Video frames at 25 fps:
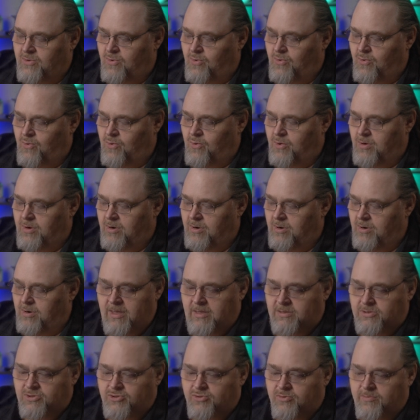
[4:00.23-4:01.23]
core
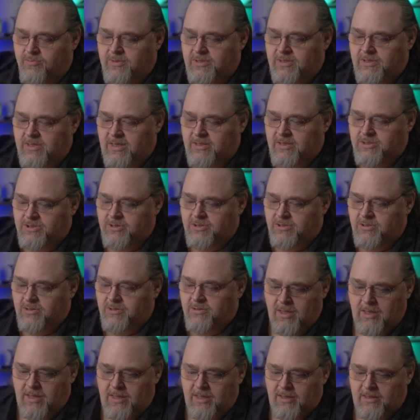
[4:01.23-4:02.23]
instrumentation.
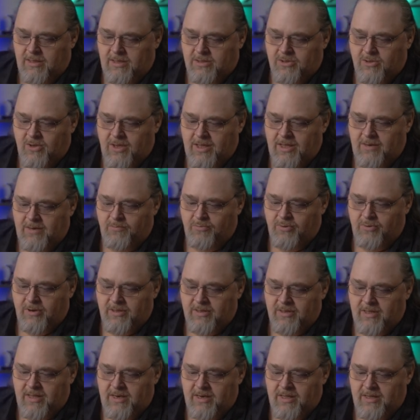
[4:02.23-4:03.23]
And let's go ahead and
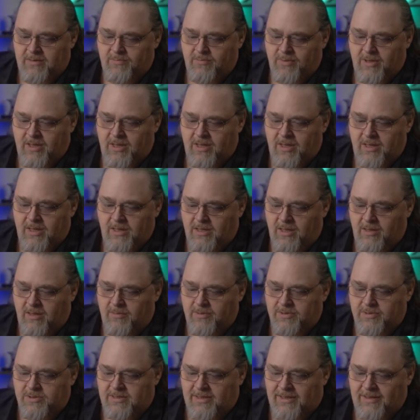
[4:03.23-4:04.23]
bring that in by
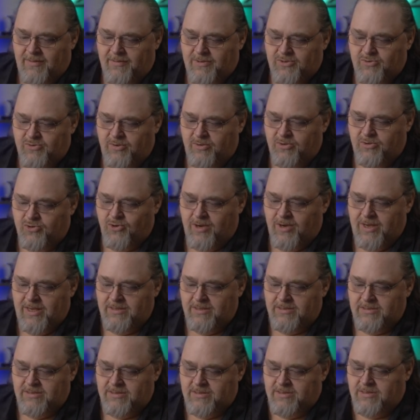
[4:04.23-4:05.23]
telemetry
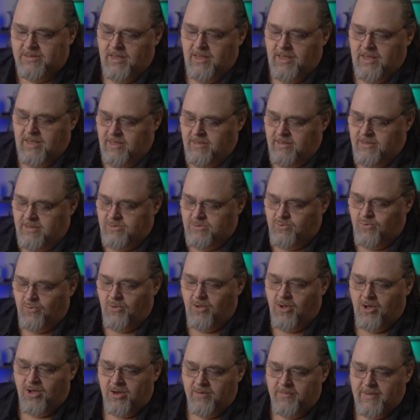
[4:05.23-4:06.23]
trace. And this
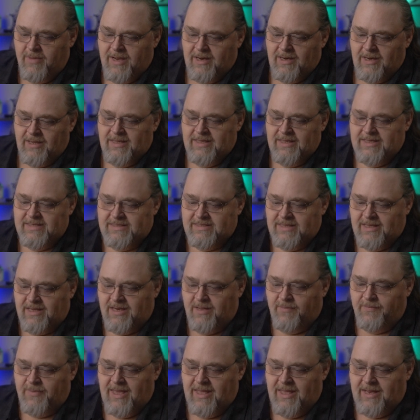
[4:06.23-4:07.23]
will automatically set
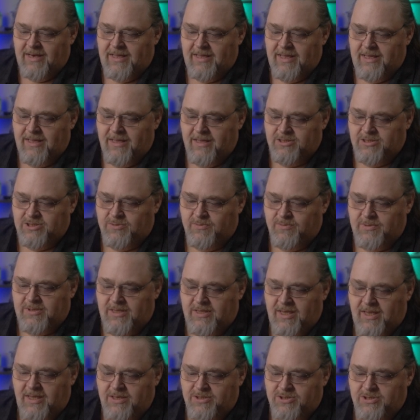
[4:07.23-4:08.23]
up any
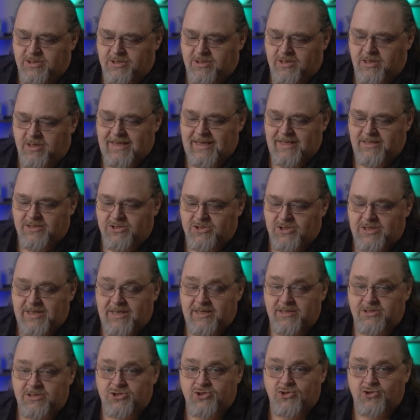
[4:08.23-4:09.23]
instrumentation into
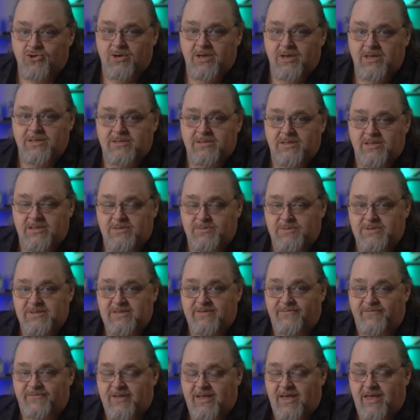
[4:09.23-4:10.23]
each trace that is
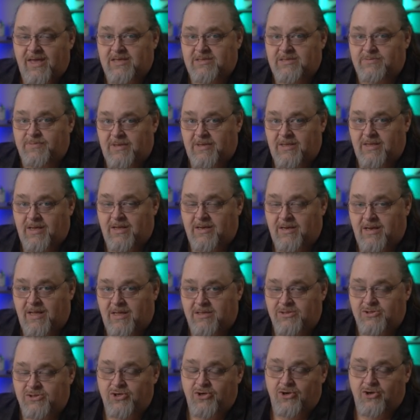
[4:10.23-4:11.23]
specific to
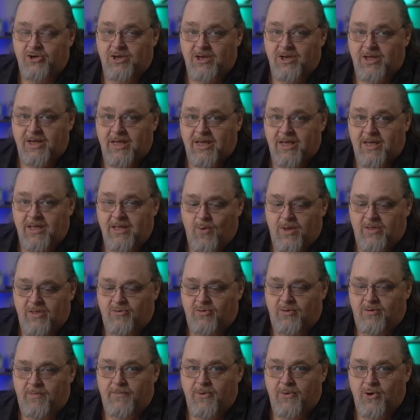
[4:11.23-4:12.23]
ASP.NET. So you're going to get
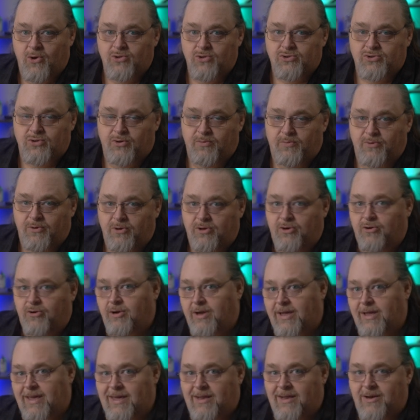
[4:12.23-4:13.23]
whether a post or a put or
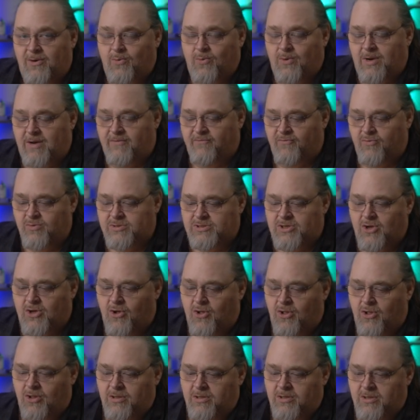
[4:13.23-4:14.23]
a get or whatever was
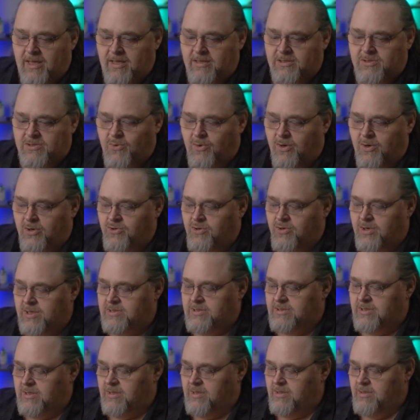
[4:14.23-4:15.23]
called into our
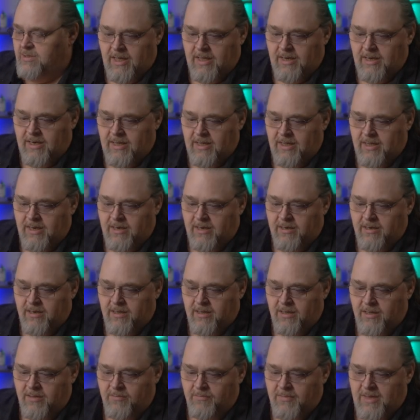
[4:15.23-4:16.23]
tracing. And
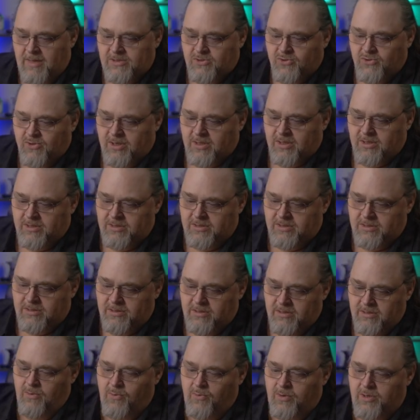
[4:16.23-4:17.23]
in metrics,
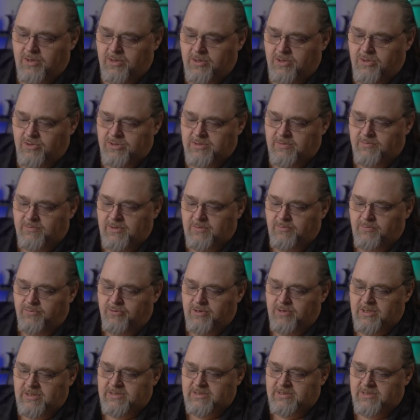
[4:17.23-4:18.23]
we're going to do something
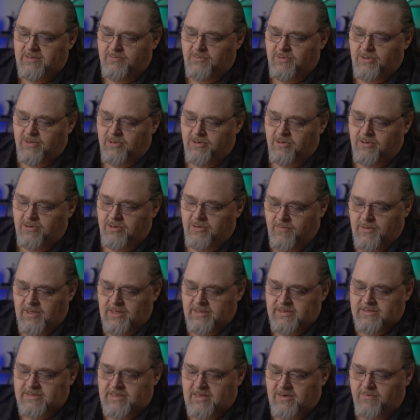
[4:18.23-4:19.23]
pretty similar, but
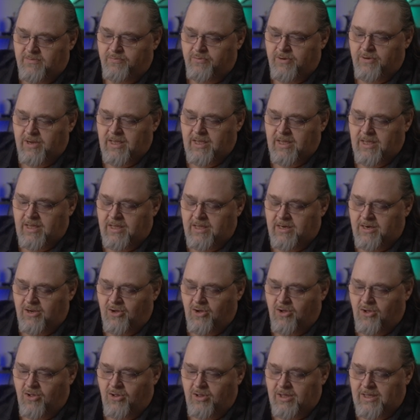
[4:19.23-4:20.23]
instead of bringing in
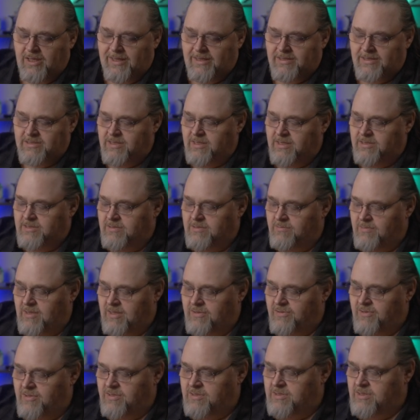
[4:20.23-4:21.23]
and calling extension
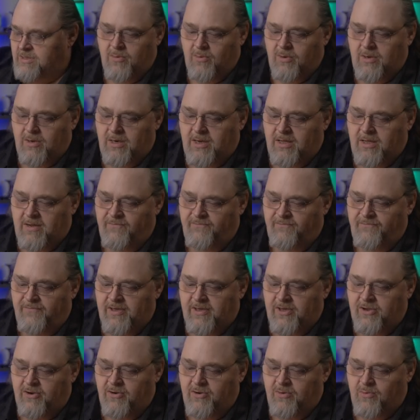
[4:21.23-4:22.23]
methods, we're going to
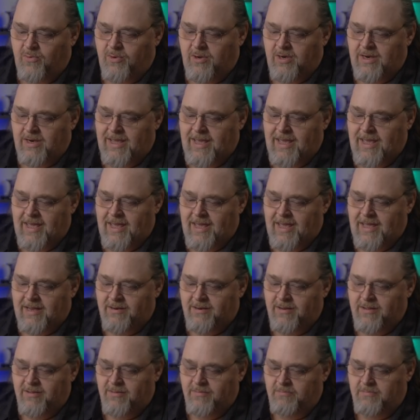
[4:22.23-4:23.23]
configure and we're going to
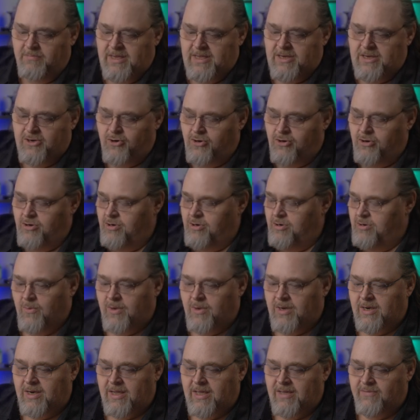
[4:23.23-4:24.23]
add meter, and
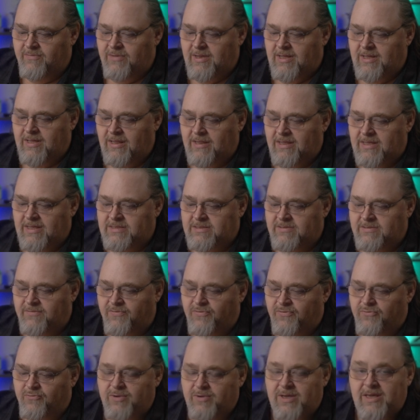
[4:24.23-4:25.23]
we're going to give it a list of
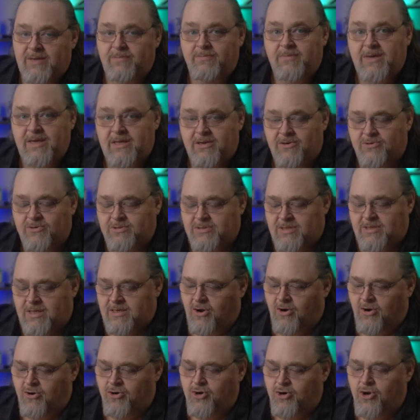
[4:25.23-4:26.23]
three meters
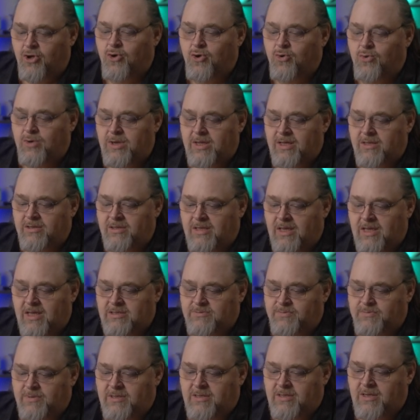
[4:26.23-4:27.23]
that are known in the
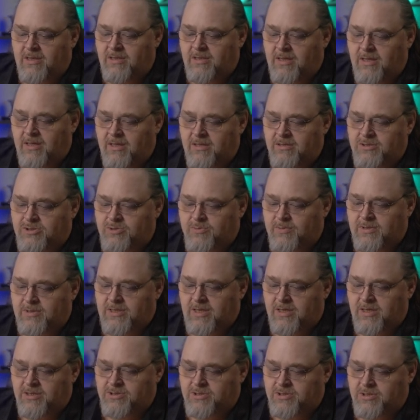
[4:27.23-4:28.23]
ASP.NET
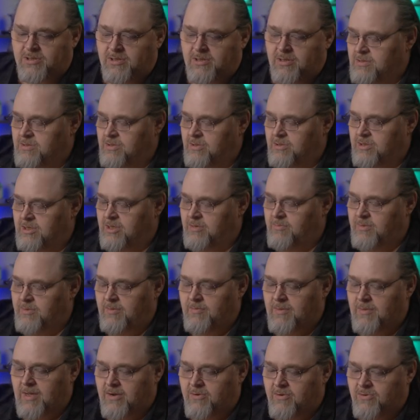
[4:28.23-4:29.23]
instrumentation. So it's going to
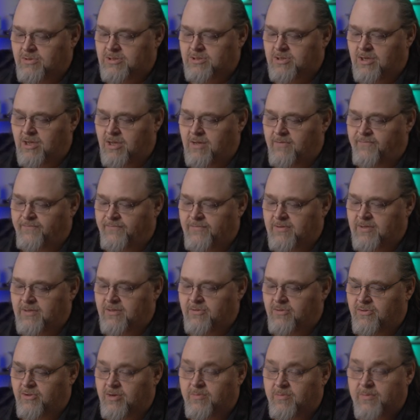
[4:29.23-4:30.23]
be Microsoft.
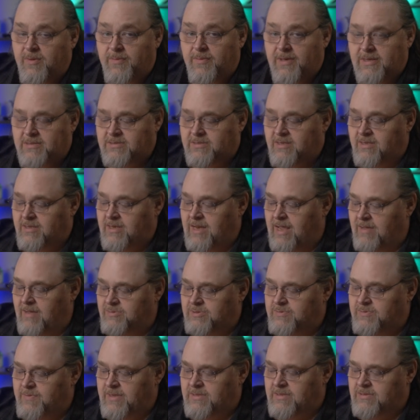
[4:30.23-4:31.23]
They're going to be based on
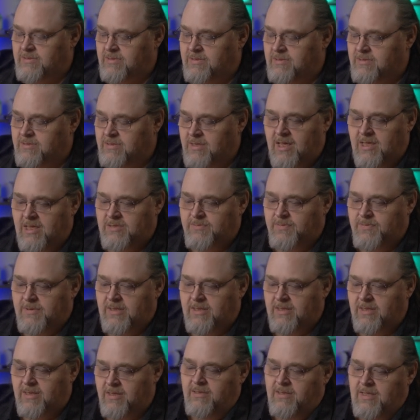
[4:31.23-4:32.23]
namespaces.
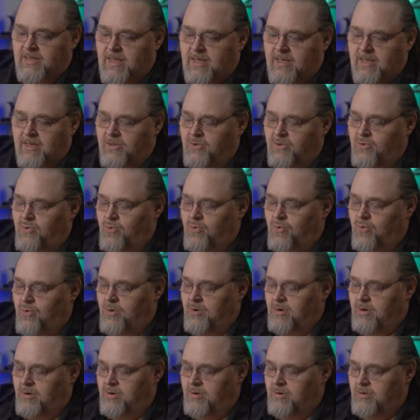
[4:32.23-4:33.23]
ASP.NET
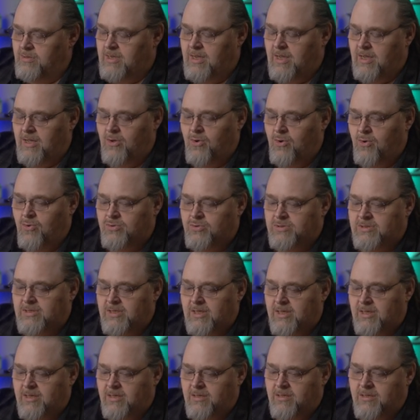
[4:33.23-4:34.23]
Core
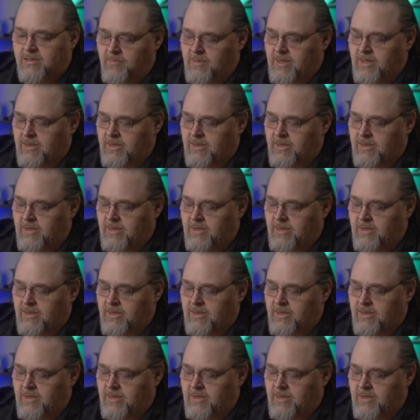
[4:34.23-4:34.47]
hosting